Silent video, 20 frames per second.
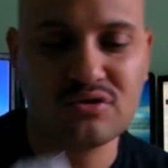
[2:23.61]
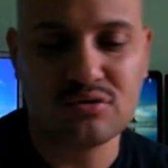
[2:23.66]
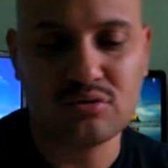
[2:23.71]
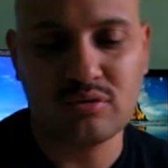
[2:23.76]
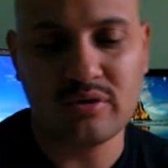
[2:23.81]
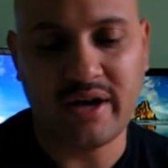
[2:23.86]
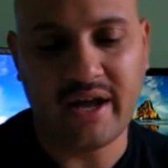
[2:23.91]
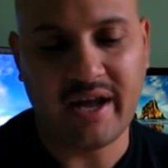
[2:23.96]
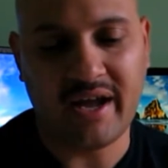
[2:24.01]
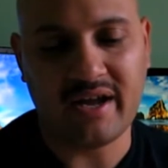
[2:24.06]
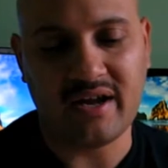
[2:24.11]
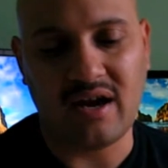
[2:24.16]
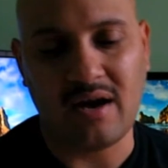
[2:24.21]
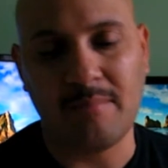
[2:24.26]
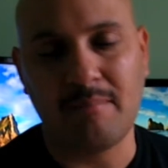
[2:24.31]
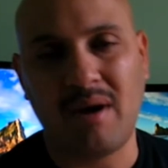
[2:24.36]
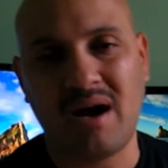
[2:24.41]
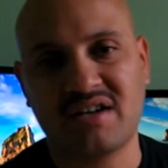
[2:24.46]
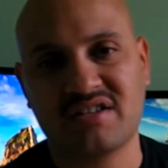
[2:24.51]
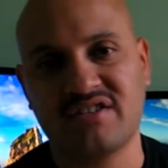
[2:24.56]
to do a
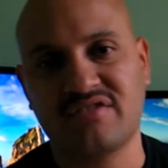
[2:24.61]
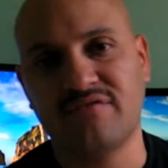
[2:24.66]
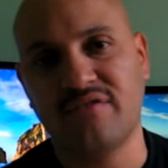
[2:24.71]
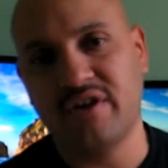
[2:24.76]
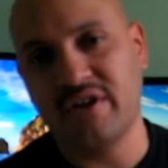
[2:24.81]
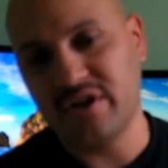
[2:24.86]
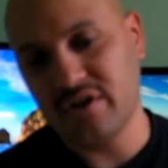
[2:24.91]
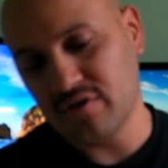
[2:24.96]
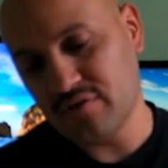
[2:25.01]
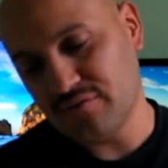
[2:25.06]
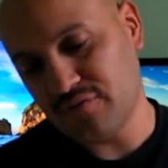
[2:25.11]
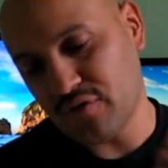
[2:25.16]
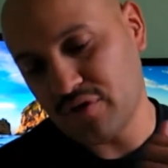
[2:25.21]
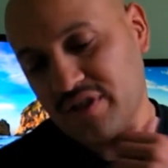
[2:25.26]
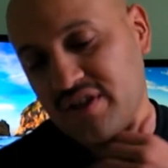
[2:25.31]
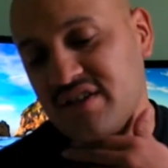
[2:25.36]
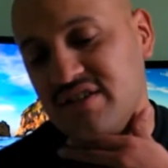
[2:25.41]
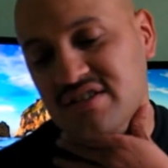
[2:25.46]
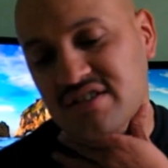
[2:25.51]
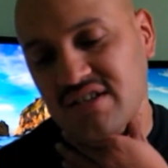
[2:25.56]
unboxing video for
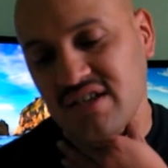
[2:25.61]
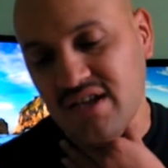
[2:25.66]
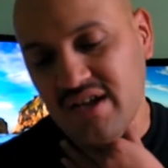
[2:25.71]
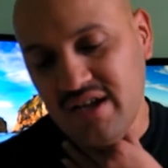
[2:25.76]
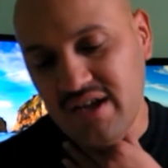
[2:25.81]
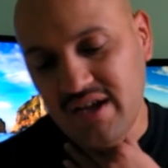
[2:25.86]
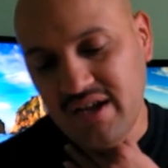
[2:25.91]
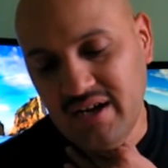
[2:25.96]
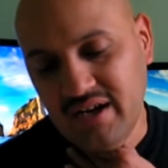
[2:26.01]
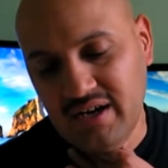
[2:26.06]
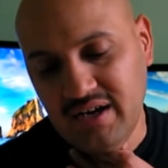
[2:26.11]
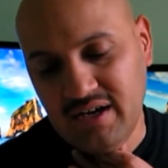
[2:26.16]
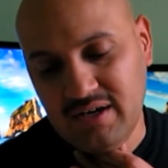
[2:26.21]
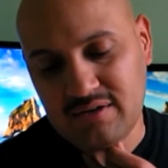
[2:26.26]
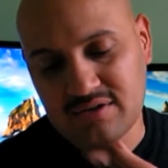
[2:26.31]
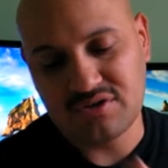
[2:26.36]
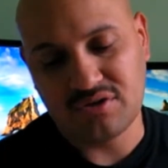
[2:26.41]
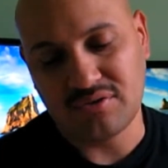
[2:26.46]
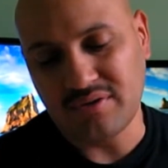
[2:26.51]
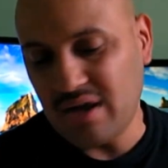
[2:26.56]
this.
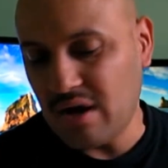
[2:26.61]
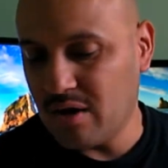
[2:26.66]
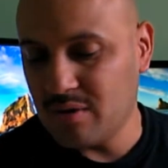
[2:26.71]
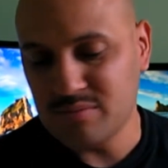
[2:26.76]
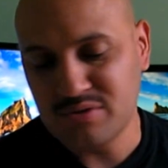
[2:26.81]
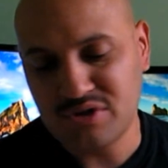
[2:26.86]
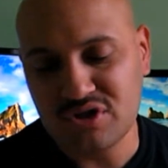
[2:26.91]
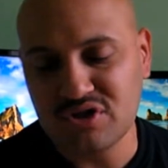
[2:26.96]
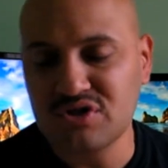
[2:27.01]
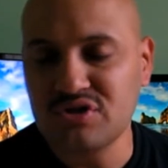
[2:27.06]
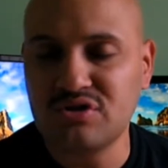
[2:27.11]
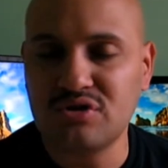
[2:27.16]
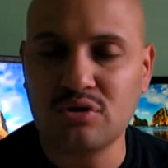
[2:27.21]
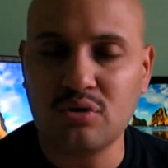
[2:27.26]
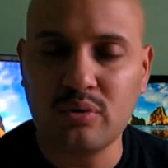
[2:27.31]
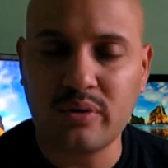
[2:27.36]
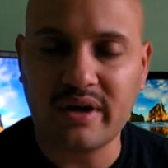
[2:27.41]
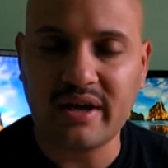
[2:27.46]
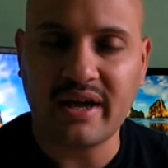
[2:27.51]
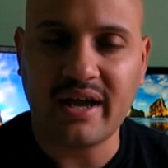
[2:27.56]
Uh, so now I'm just
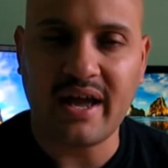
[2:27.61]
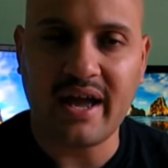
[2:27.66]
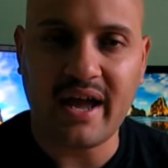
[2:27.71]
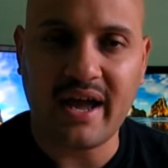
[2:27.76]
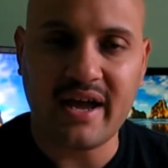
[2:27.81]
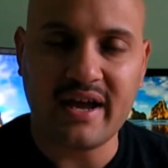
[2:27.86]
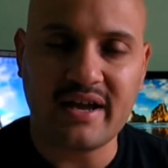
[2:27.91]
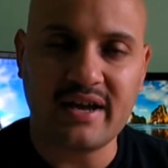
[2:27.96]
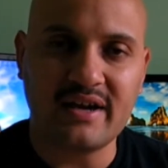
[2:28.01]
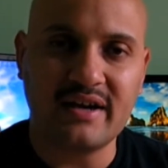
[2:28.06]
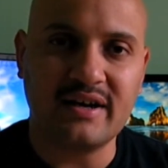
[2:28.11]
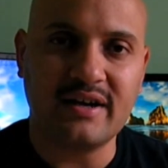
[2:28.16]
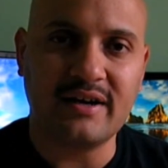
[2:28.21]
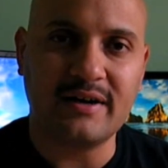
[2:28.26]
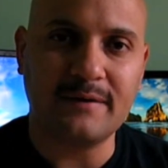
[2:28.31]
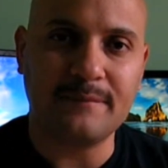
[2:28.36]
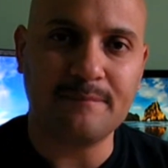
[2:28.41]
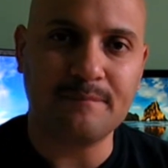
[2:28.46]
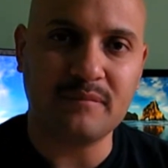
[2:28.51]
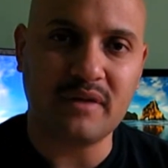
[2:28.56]
doing a,
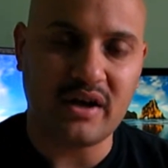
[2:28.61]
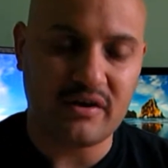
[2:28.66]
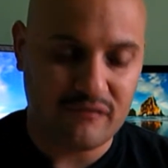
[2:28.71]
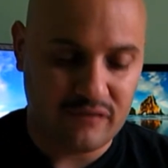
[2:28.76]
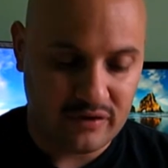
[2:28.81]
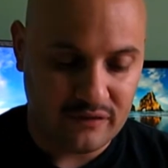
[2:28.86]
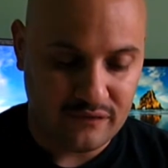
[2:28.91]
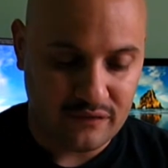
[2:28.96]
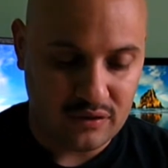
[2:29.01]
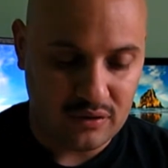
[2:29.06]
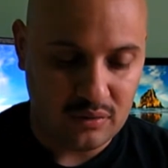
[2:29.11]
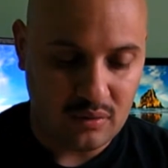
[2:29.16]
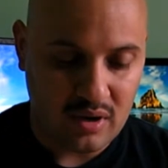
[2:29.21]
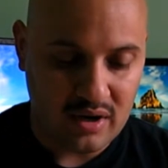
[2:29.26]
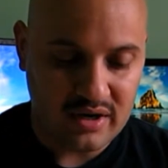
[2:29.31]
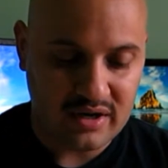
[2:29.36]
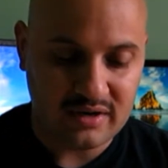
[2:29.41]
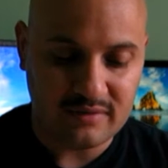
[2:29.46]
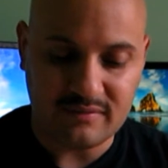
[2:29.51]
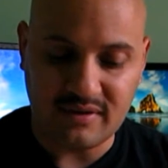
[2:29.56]
um, a review
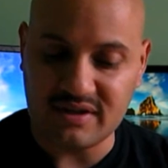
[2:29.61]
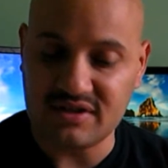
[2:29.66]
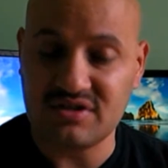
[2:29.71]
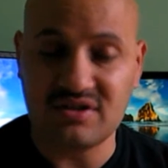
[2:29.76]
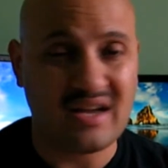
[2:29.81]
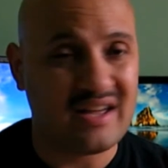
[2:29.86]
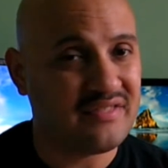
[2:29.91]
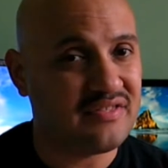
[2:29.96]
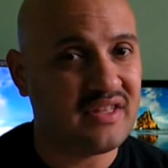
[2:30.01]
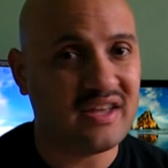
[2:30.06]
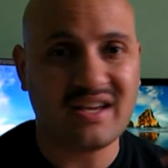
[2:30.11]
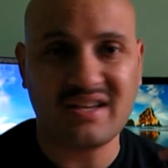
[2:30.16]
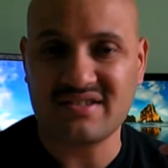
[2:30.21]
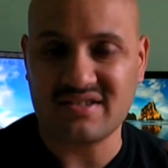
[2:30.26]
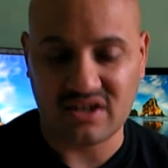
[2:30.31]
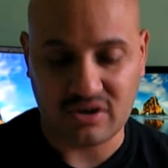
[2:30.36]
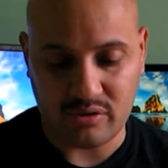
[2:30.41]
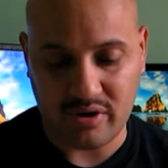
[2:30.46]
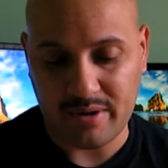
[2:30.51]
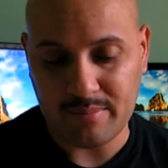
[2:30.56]
on it. It's, I think
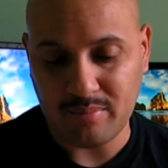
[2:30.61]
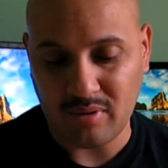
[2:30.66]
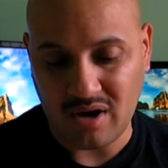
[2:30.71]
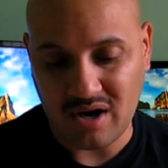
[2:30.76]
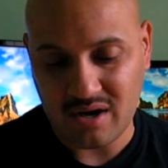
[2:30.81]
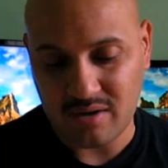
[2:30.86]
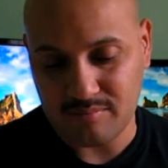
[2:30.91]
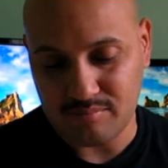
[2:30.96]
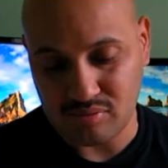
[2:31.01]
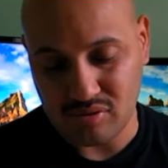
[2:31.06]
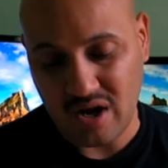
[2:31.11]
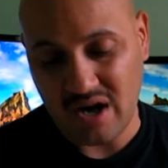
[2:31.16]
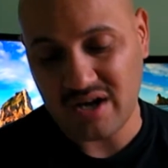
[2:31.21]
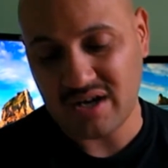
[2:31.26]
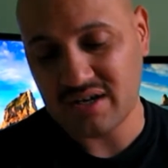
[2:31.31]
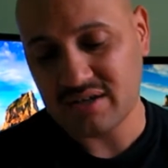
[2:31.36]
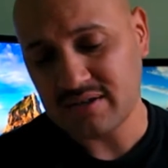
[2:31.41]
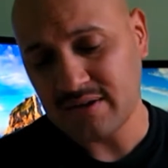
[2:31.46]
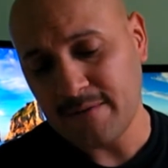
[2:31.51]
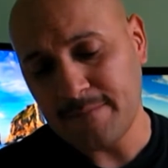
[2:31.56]
it's a great pro
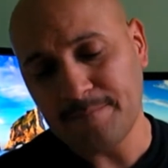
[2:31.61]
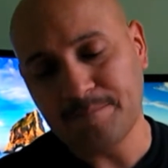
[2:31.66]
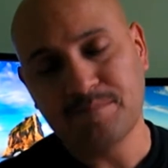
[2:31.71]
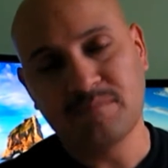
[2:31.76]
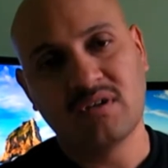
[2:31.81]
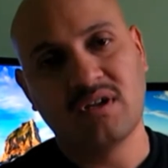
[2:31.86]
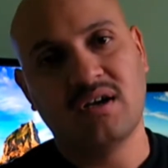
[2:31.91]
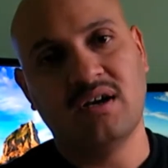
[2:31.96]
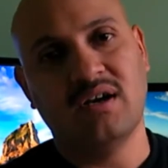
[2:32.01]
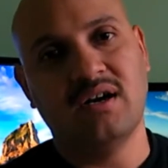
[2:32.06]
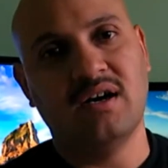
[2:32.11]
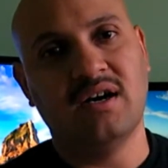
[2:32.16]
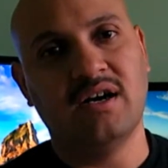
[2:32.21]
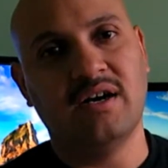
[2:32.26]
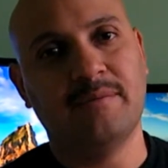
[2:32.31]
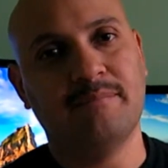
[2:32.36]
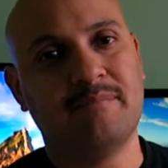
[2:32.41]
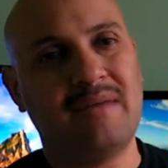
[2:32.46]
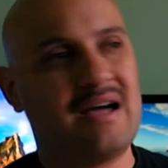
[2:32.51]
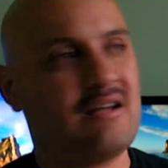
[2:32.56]
product.
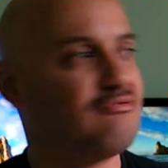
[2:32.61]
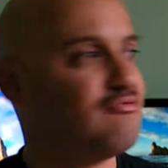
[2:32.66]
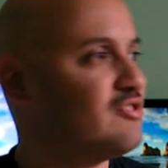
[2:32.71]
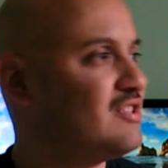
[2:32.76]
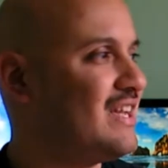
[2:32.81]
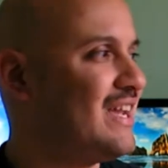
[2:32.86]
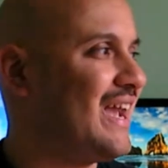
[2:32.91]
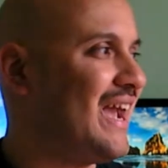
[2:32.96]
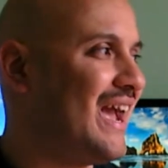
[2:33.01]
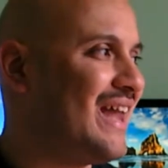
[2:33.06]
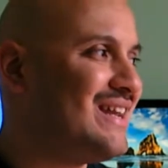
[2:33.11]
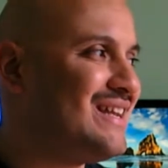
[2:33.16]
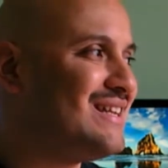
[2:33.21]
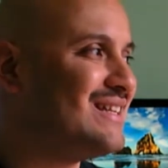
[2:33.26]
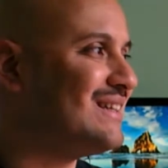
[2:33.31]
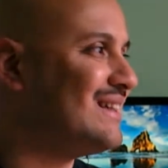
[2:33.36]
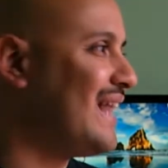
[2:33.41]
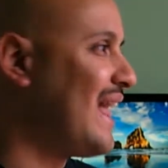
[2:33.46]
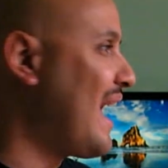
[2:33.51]
Um, I don't see any